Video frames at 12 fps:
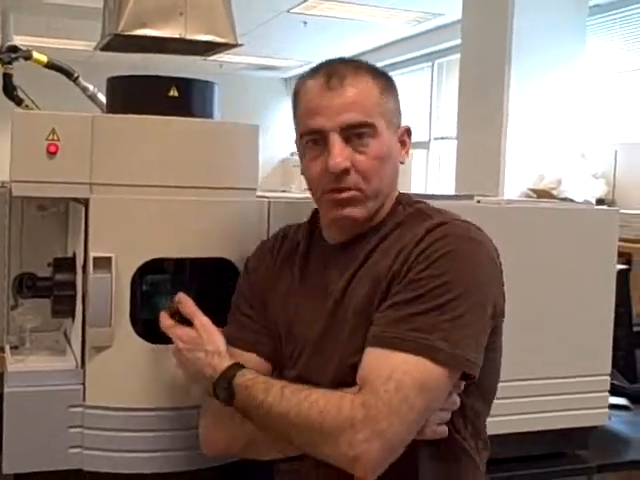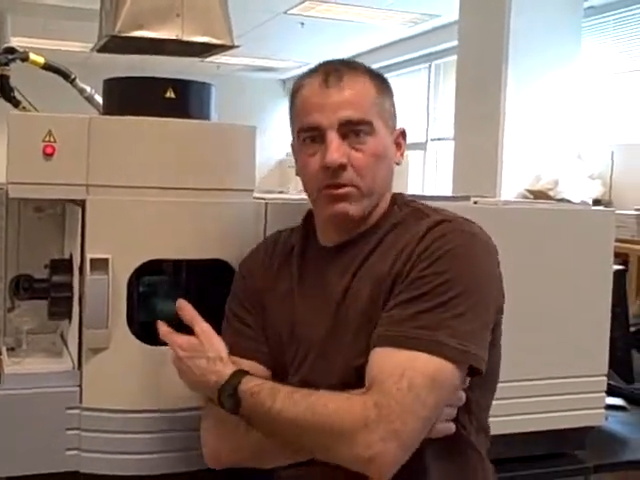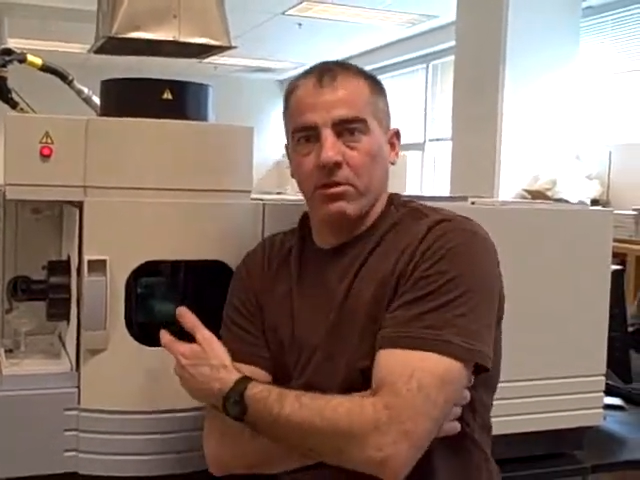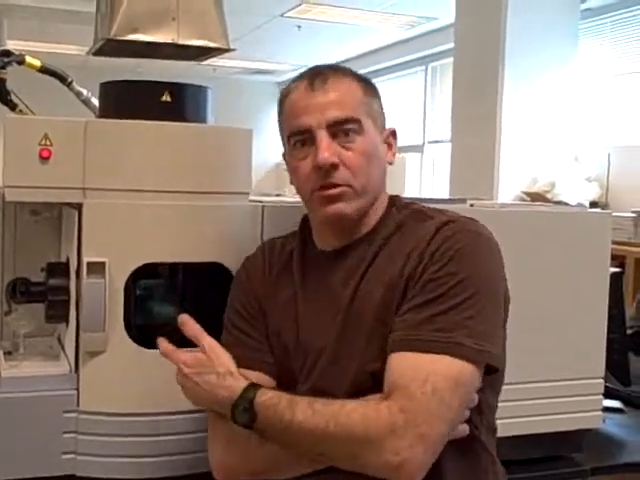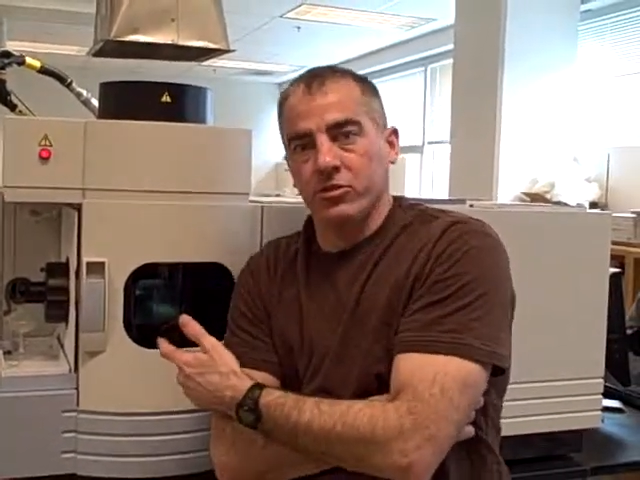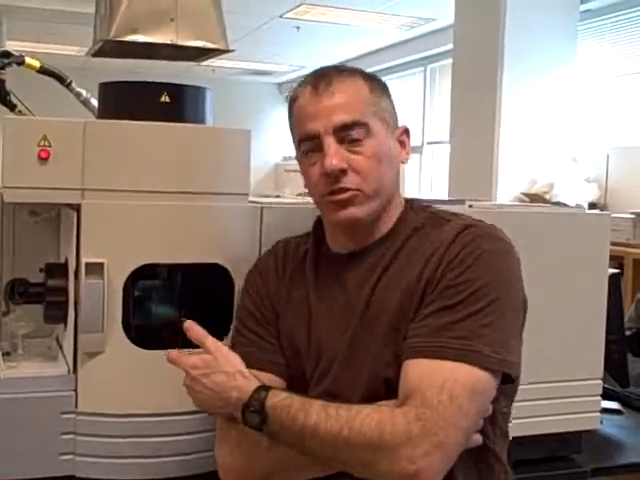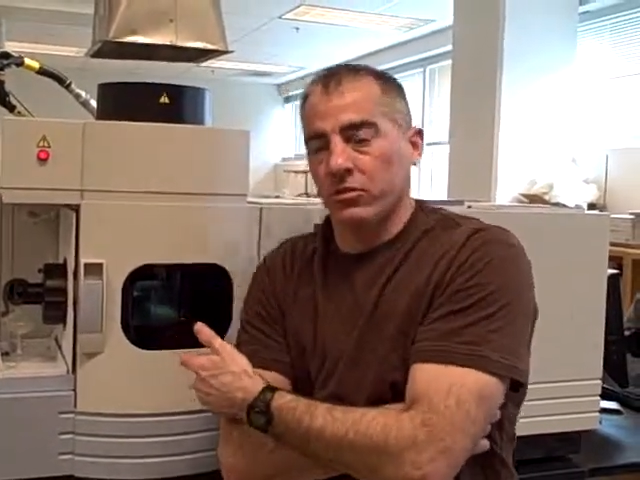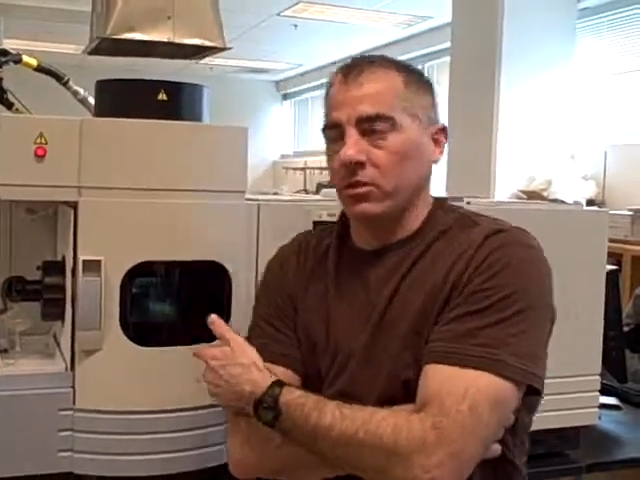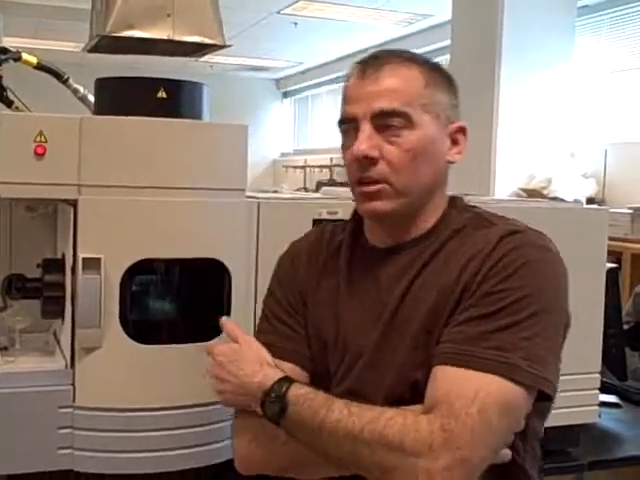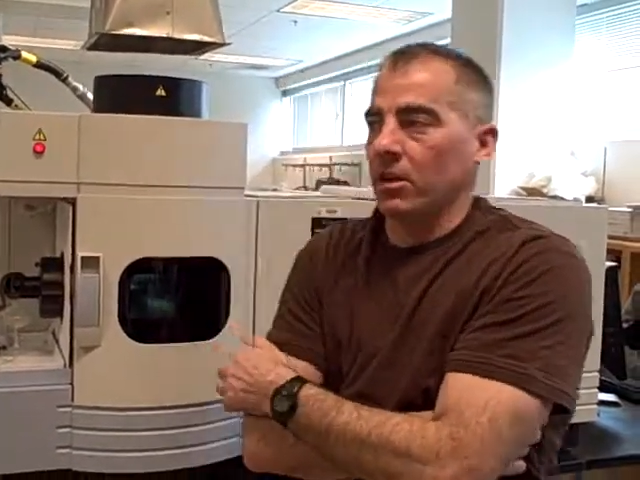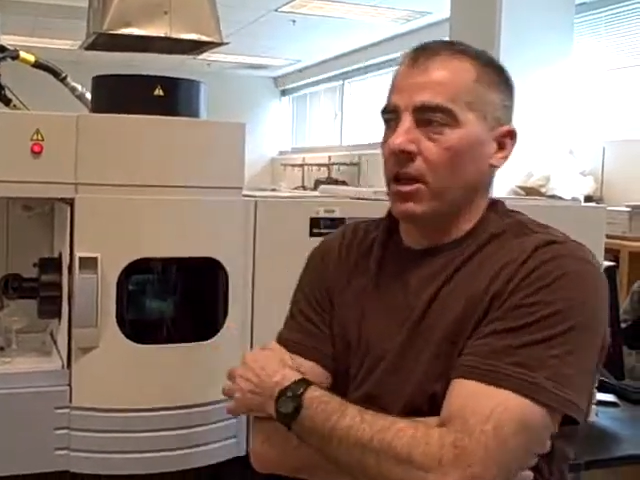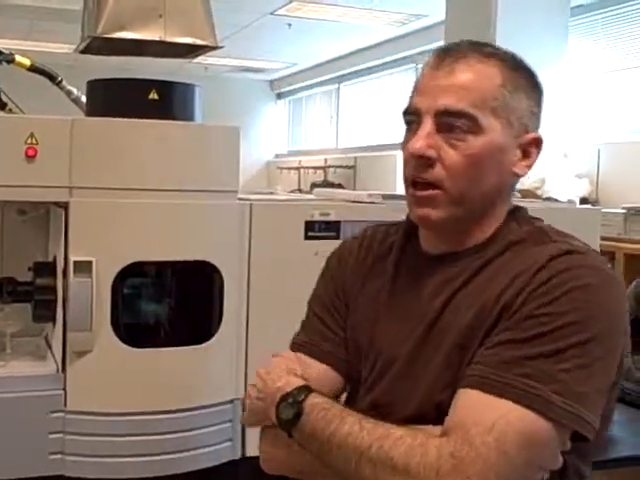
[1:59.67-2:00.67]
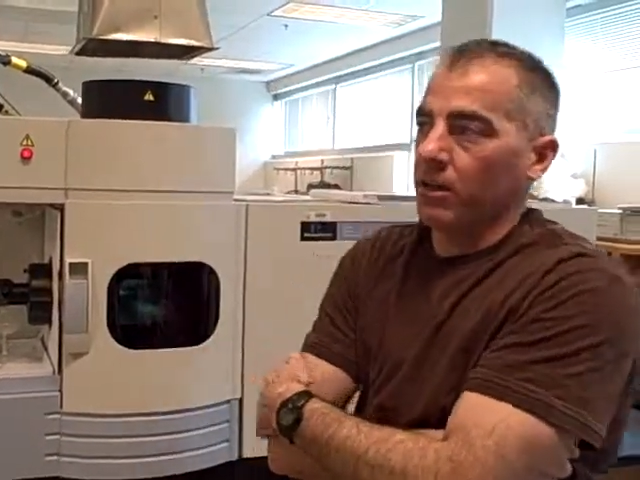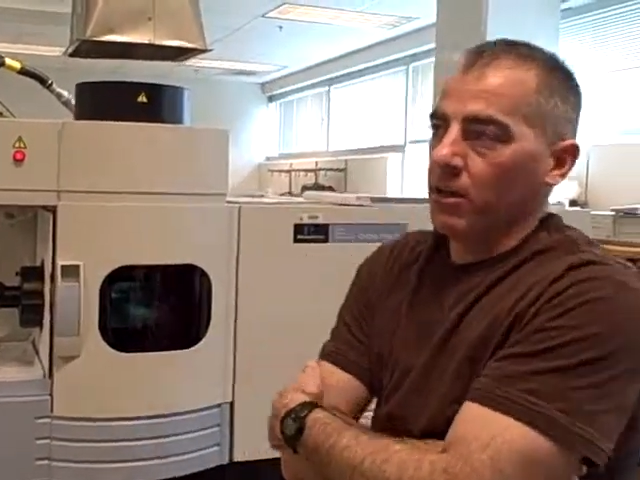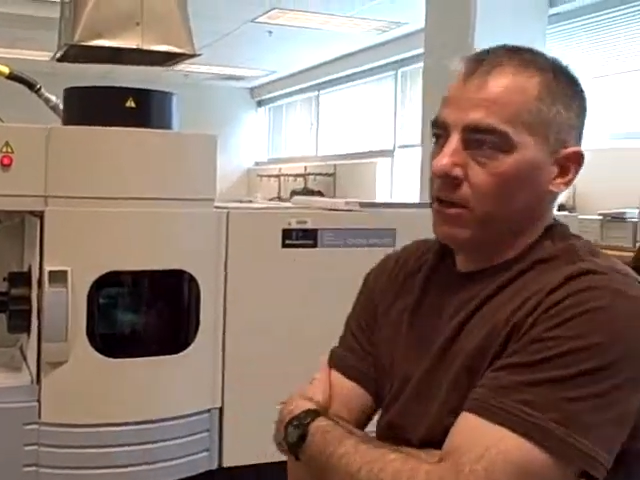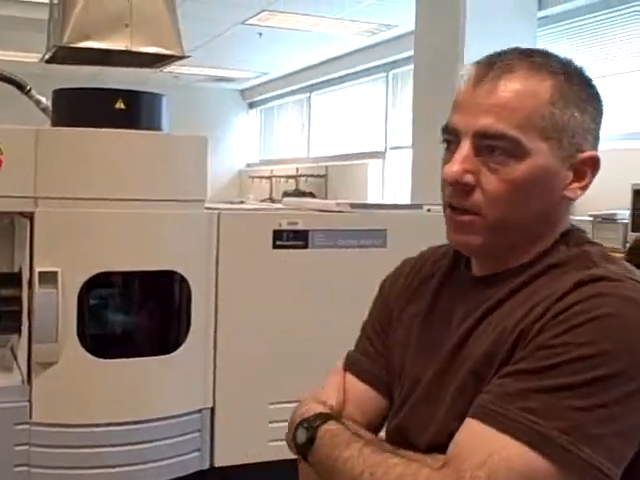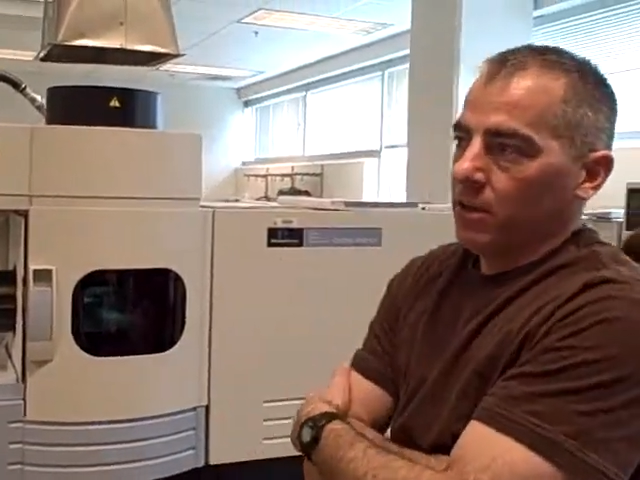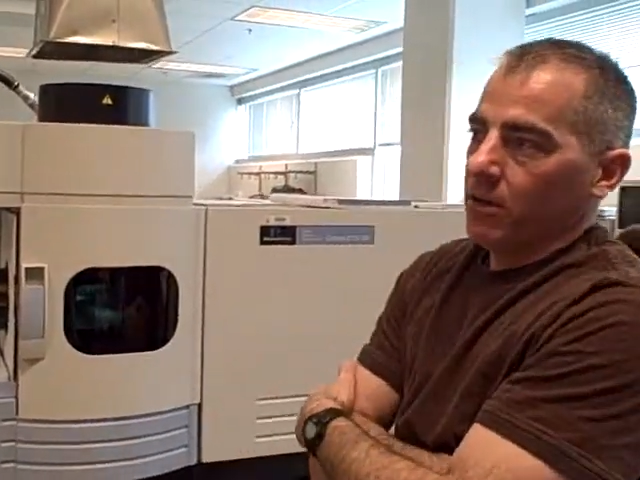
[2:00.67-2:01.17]
there that you're looking at
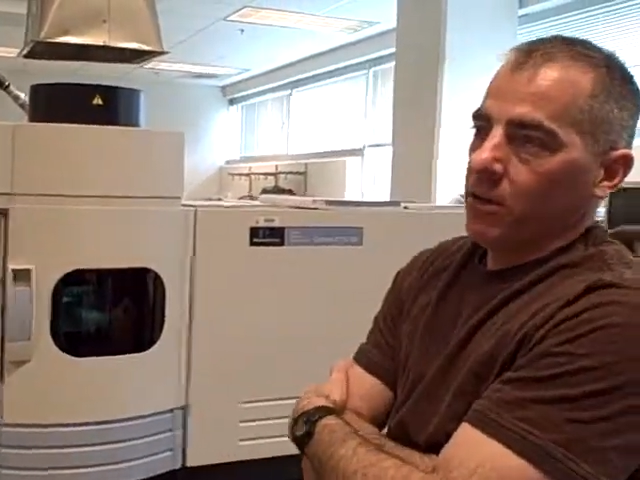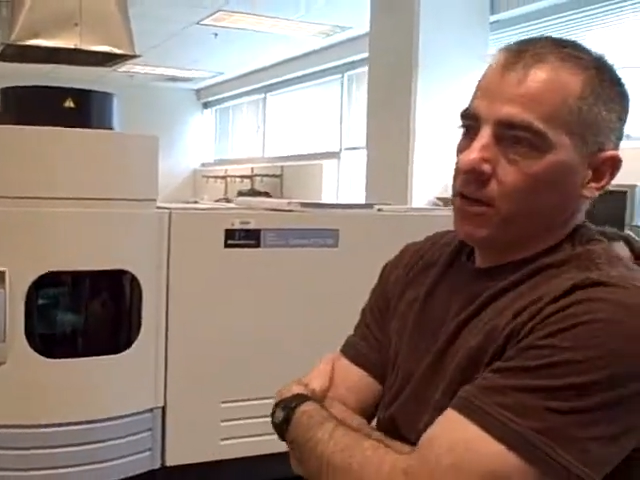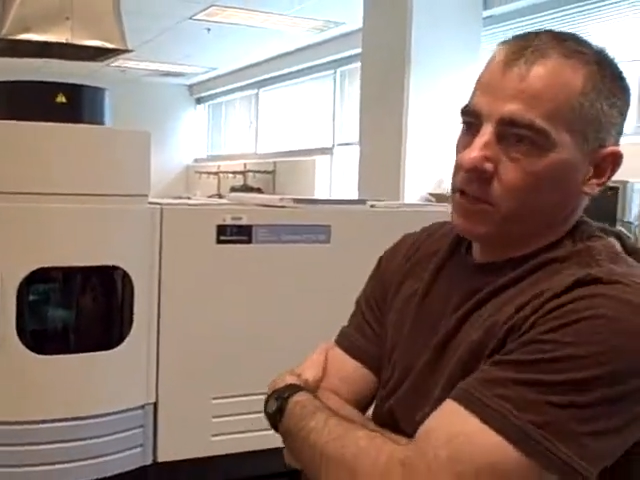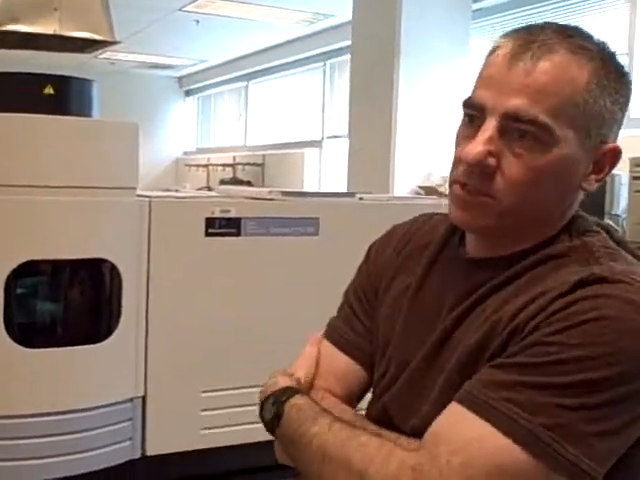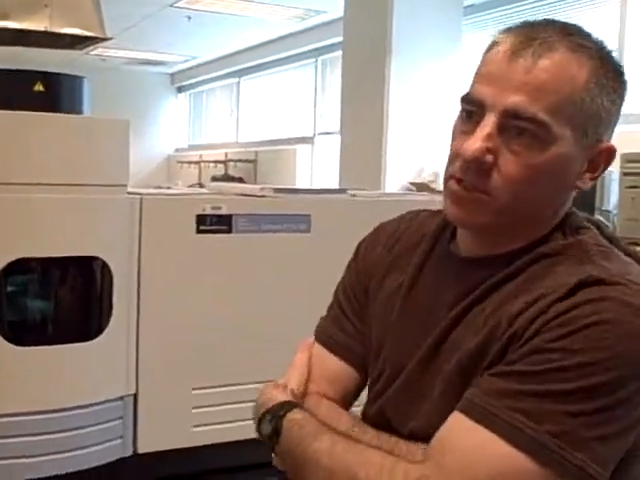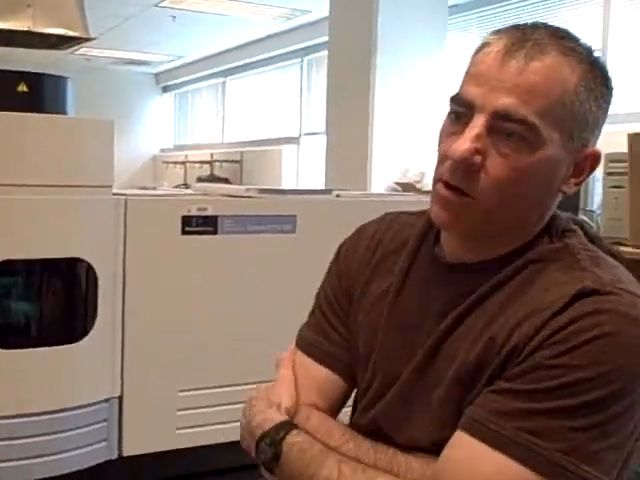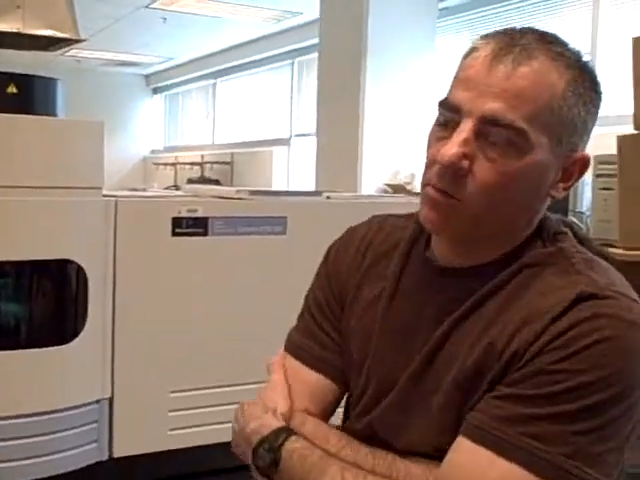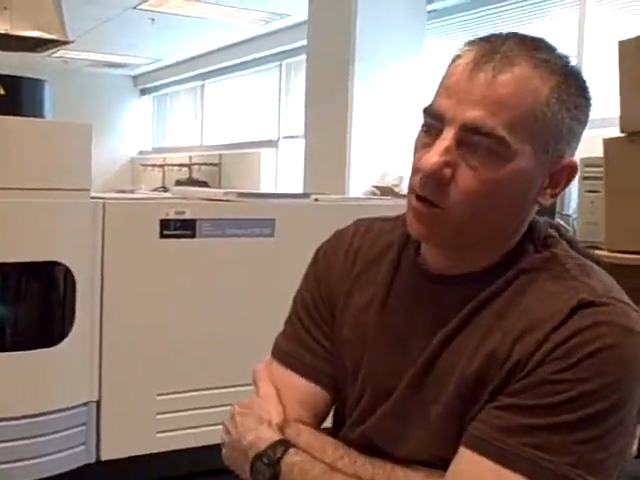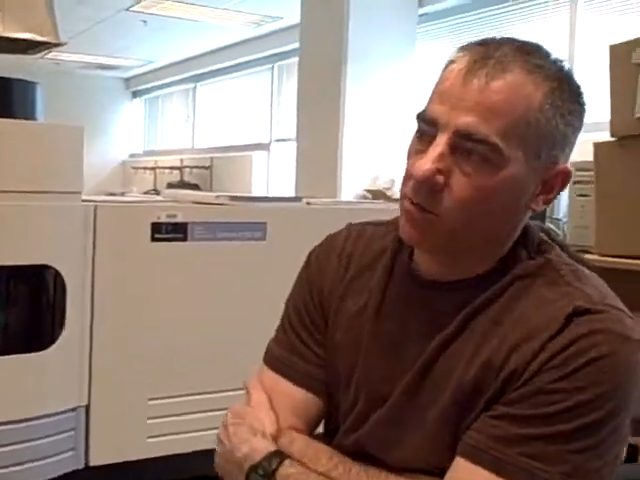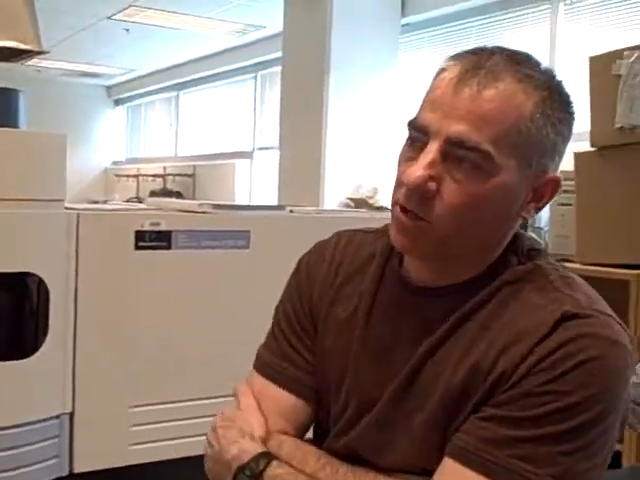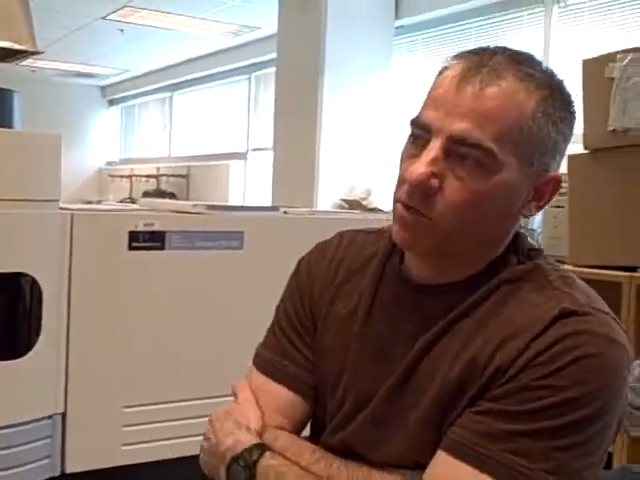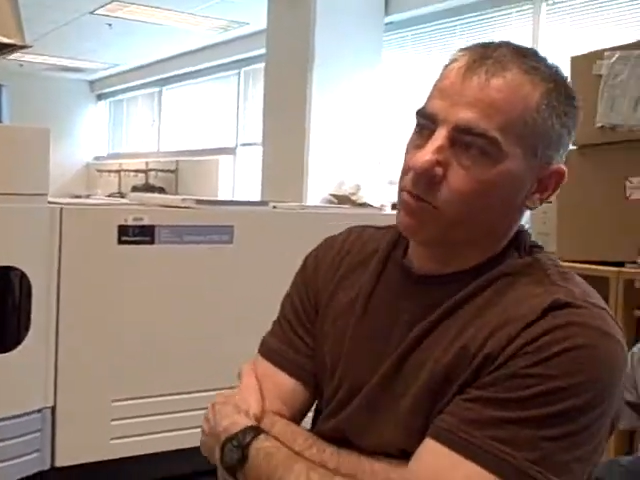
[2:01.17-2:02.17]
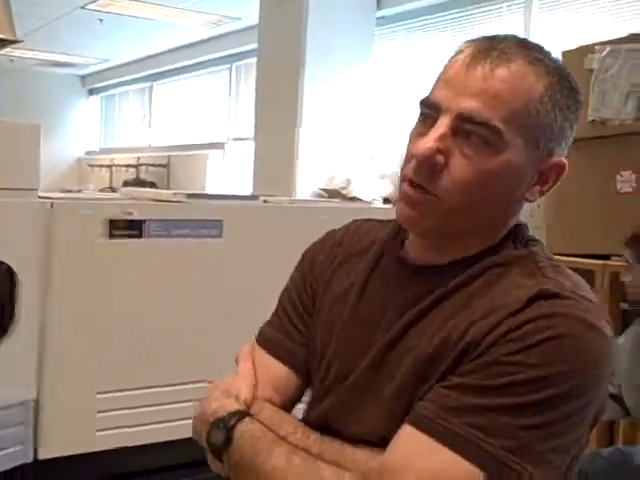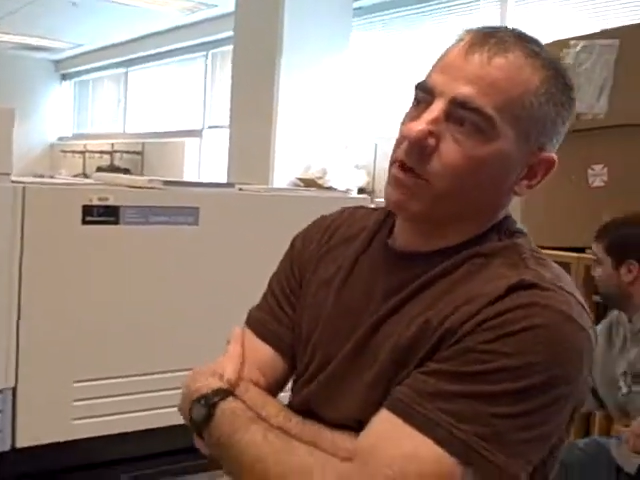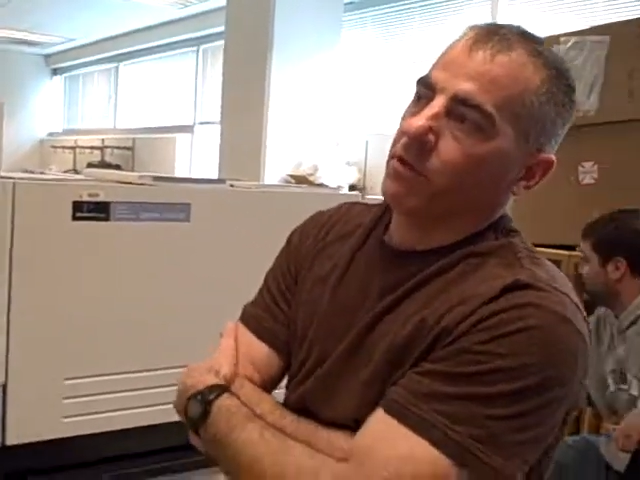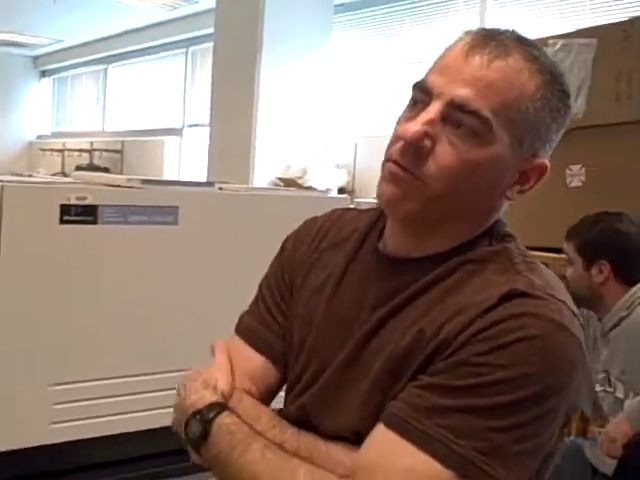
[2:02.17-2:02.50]
is somewhere between